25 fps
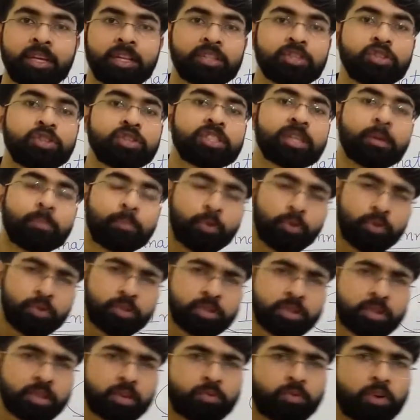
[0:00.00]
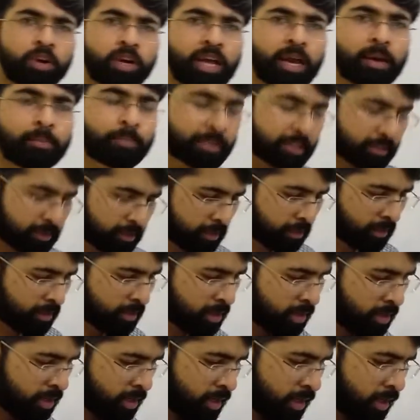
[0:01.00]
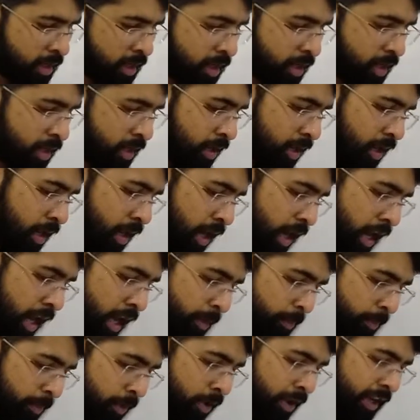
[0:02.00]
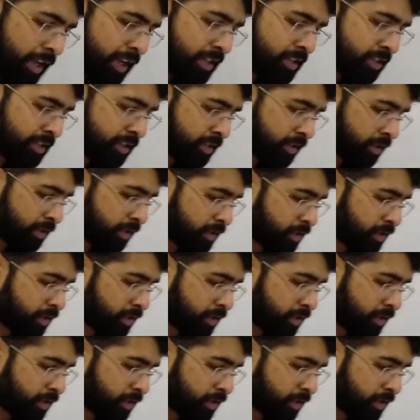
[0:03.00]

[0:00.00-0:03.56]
So suppose what happens, our body is